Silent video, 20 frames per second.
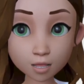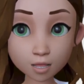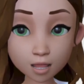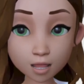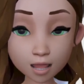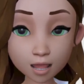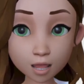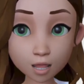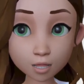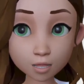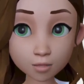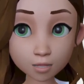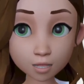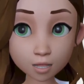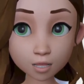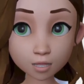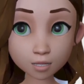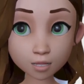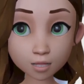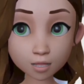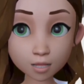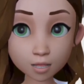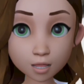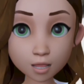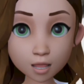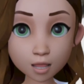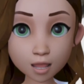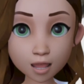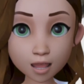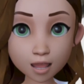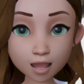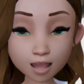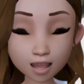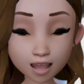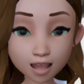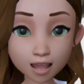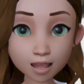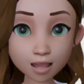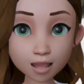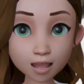in Hogwarts.
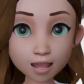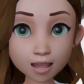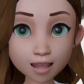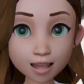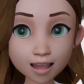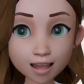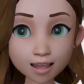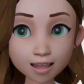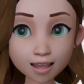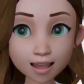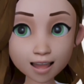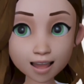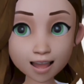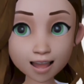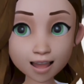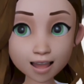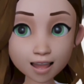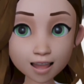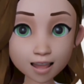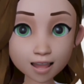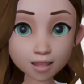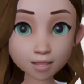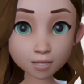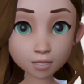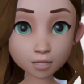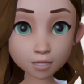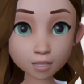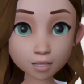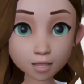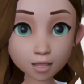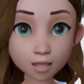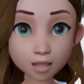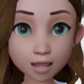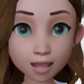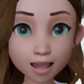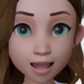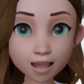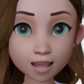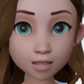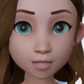And there is
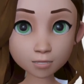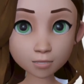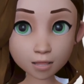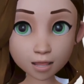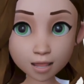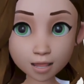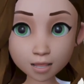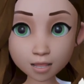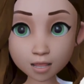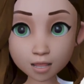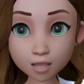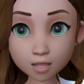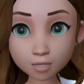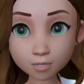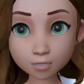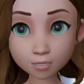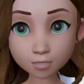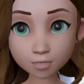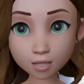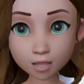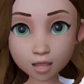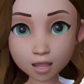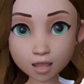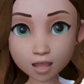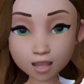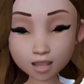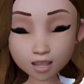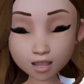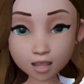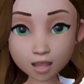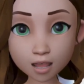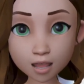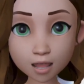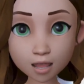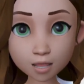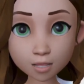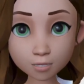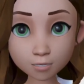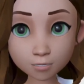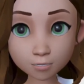little bits of
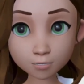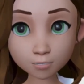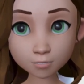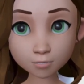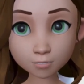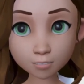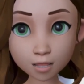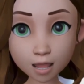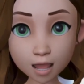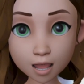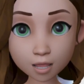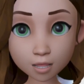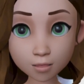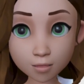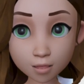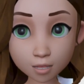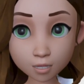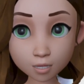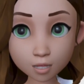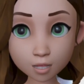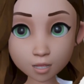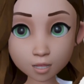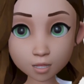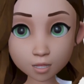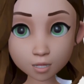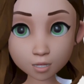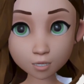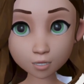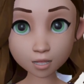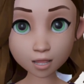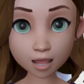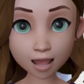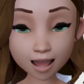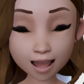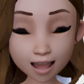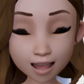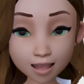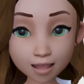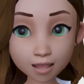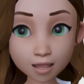um, Harry Potter stuff in
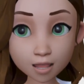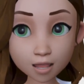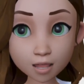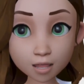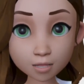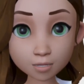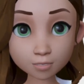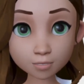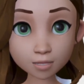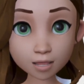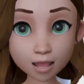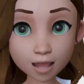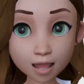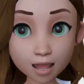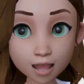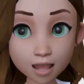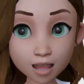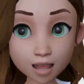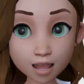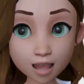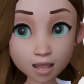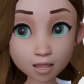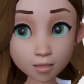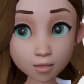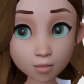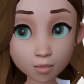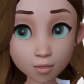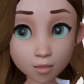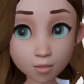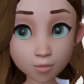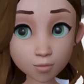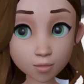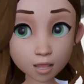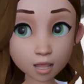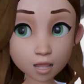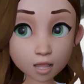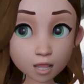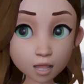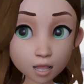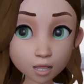there, like the secret room
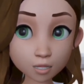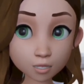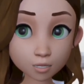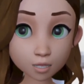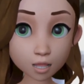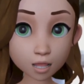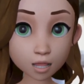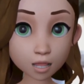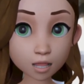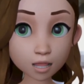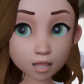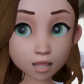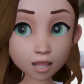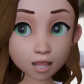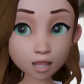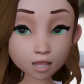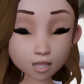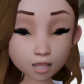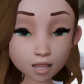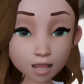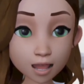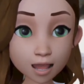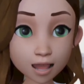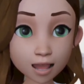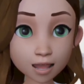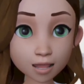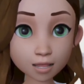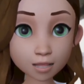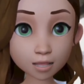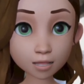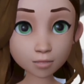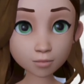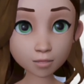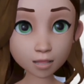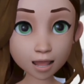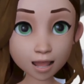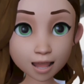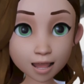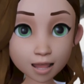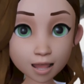and stuff. And, you know, the, the
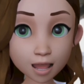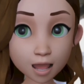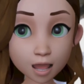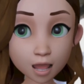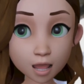main